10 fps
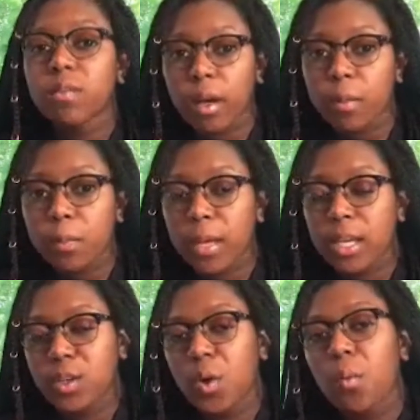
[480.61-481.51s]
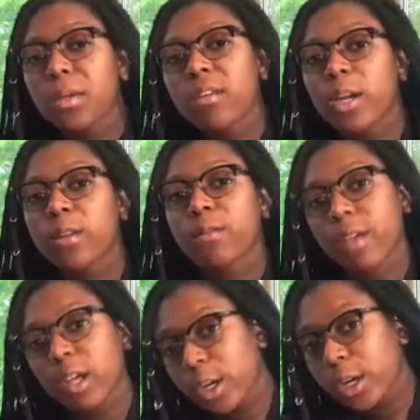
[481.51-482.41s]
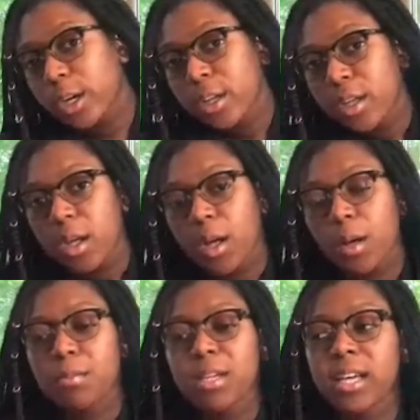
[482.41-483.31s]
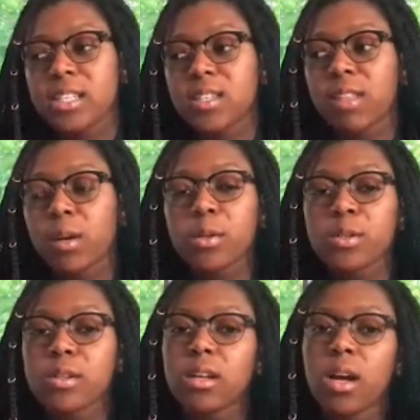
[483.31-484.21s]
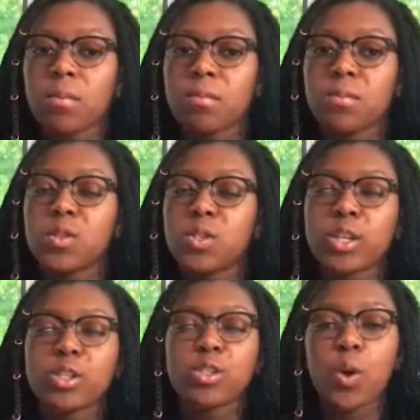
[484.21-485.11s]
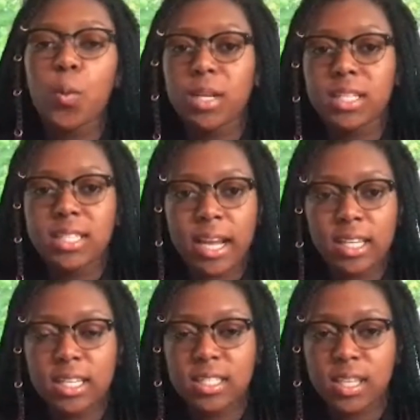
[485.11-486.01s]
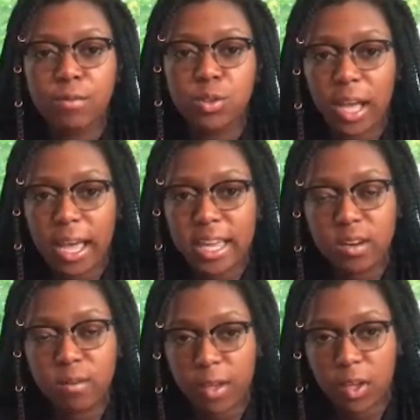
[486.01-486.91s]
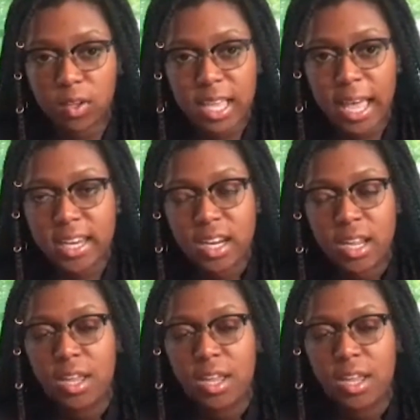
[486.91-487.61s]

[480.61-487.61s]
up and don't be afraid of failure um, because if there were, um, there's so many techniques that I've tried and failed at